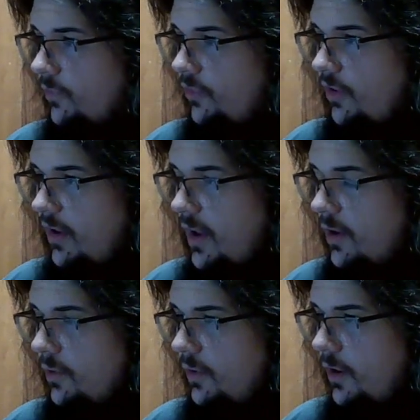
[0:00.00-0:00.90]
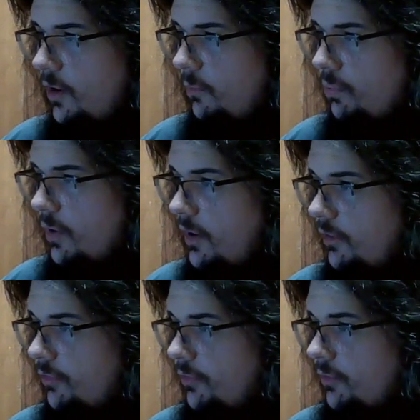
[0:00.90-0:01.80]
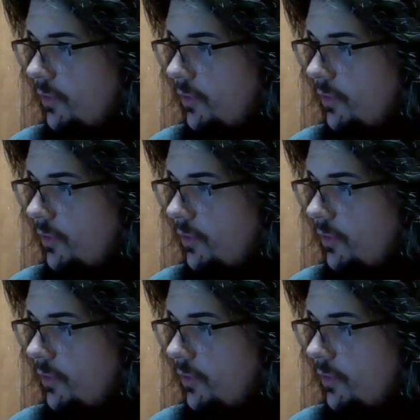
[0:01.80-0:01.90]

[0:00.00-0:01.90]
TKO'd Nico Price,